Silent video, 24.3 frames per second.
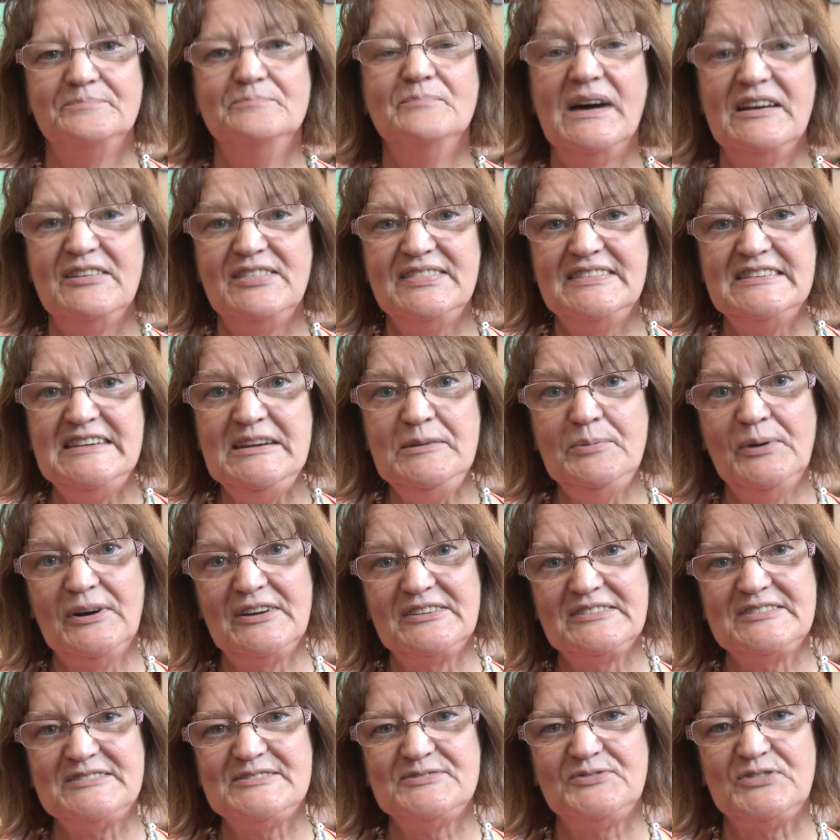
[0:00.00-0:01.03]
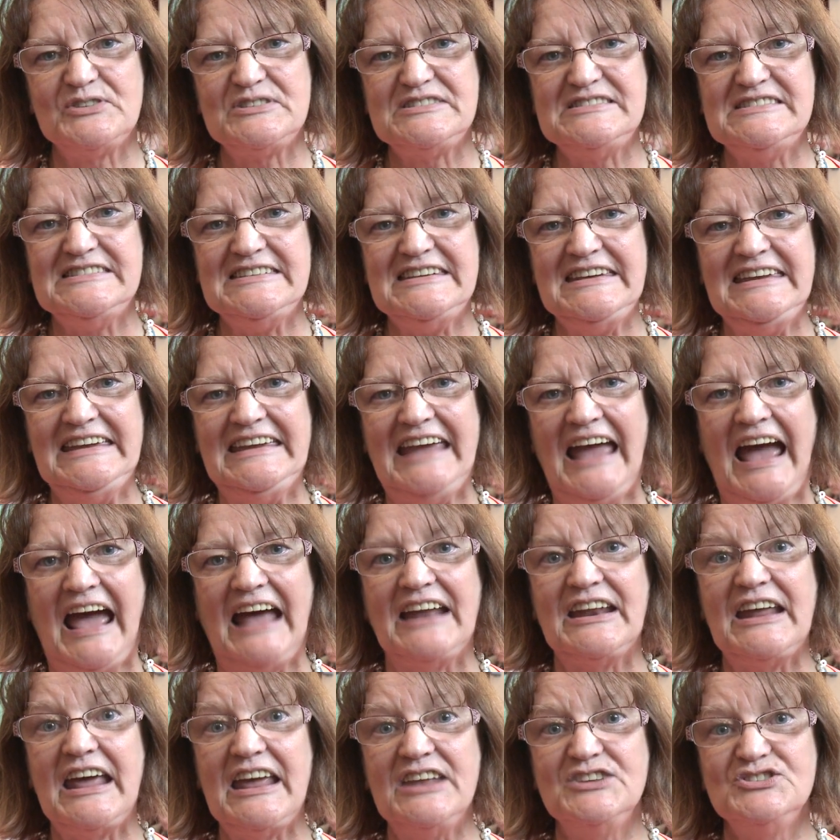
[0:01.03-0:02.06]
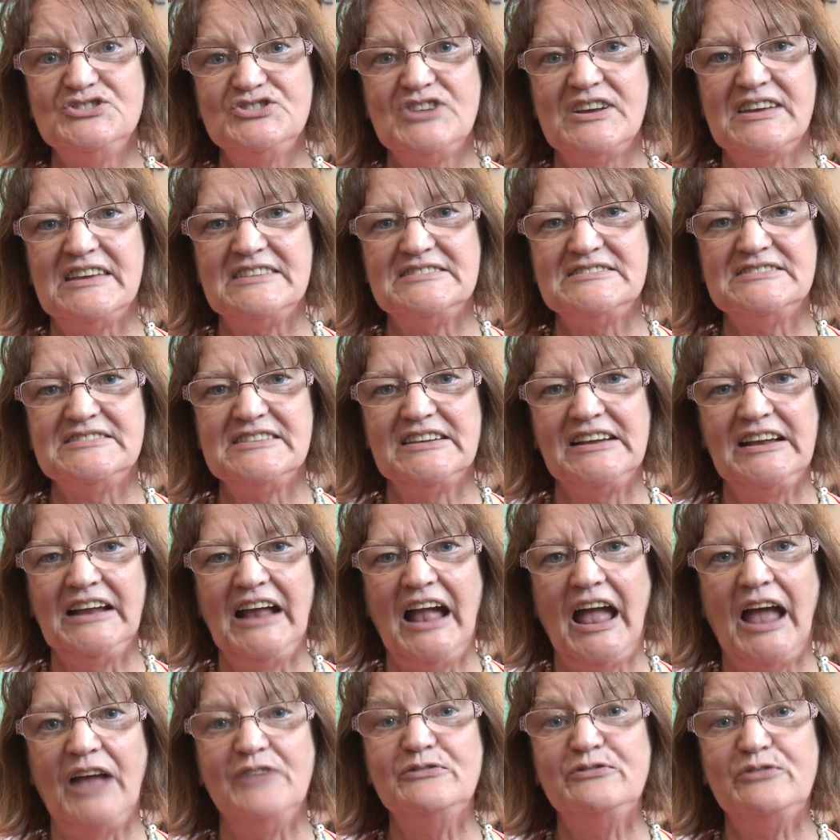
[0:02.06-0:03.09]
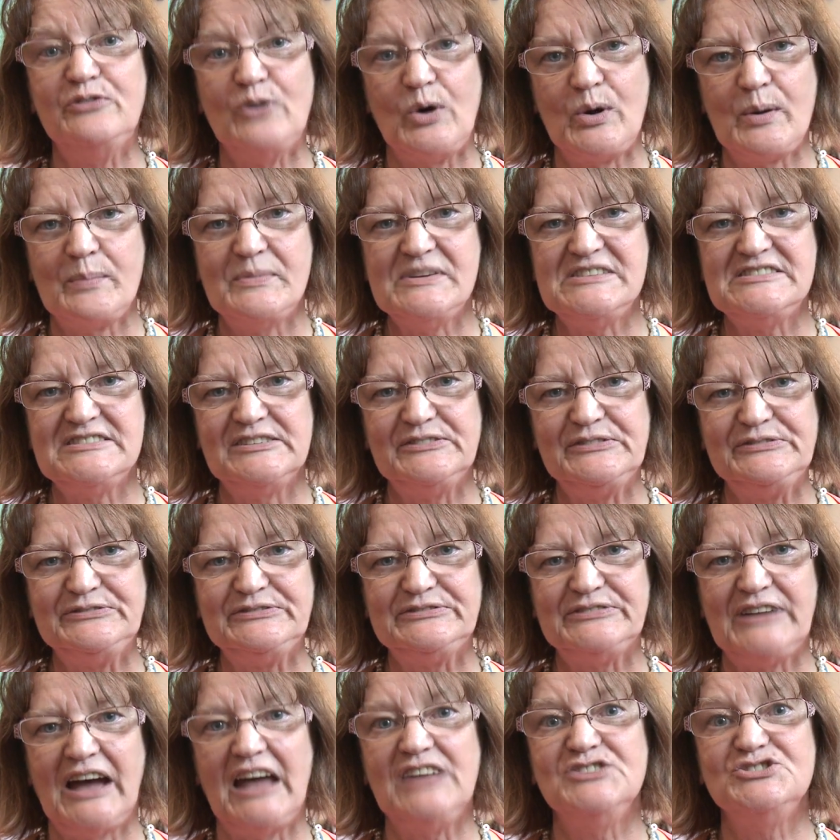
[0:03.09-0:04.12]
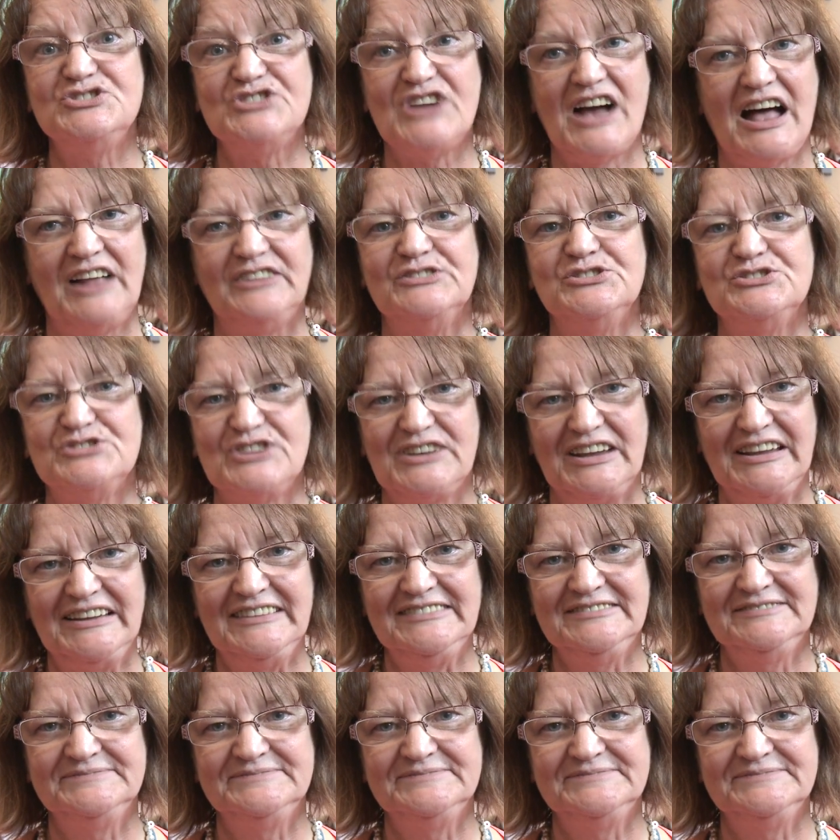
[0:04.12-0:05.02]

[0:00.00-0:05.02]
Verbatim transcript: My three words for today are interesting, informative, and challenging.